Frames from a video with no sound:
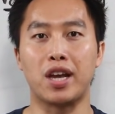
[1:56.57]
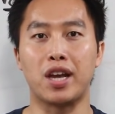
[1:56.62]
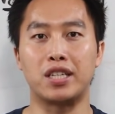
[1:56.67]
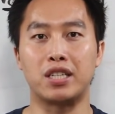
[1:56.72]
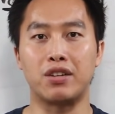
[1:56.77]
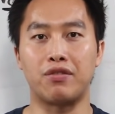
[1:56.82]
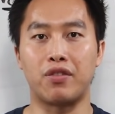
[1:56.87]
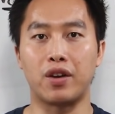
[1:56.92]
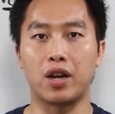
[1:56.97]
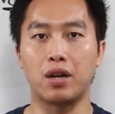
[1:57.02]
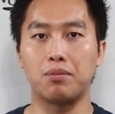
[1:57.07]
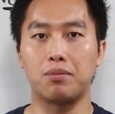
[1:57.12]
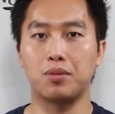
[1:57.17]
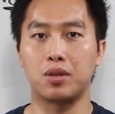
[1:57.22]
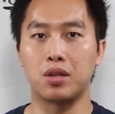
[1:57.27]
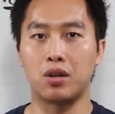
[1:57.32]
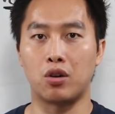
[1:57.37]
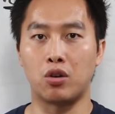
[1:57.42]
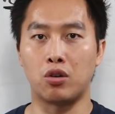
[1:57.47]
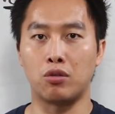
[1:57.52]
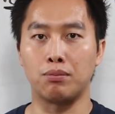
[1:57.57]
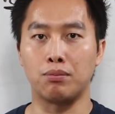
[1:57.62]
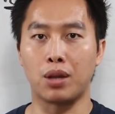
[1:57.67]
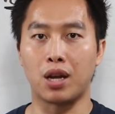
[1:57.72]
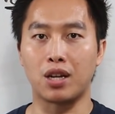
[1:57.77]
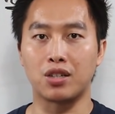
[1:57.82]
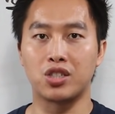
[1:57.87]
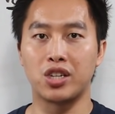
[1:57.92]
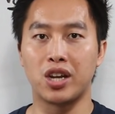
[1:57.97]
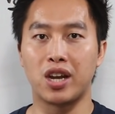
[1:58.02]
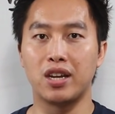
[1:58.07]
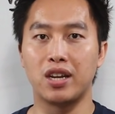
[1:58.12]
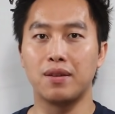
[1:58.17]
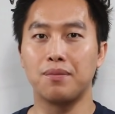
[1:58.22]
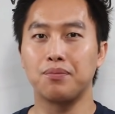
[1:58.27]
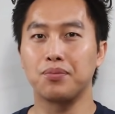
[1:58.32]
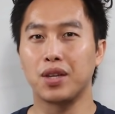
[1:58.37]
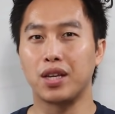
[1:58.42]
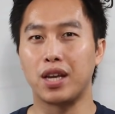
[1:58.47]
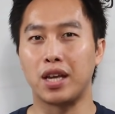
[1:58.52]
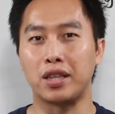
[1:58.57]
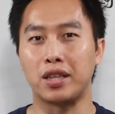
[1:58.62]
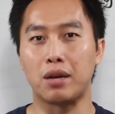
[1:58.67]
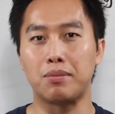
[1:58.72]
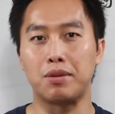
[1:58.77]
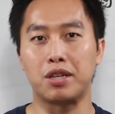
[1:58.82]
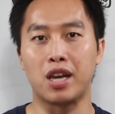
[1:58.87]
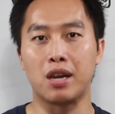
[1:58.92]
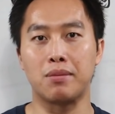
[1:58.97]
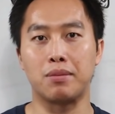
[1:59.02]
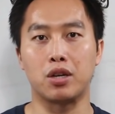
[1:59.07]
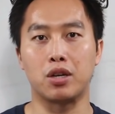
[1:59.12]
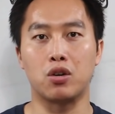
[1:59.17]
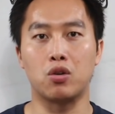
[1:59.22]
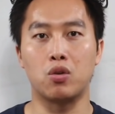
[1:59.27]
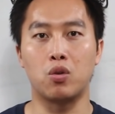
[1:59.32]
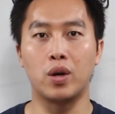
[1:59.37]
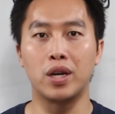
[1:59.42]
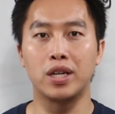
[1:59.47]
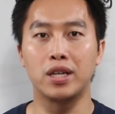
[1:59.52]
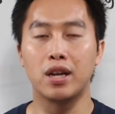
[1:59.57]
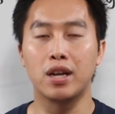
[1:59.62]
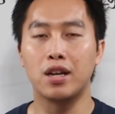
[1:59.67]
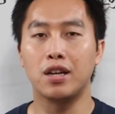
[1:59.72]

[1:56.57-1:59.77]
developed their own blockchain and they became a coin,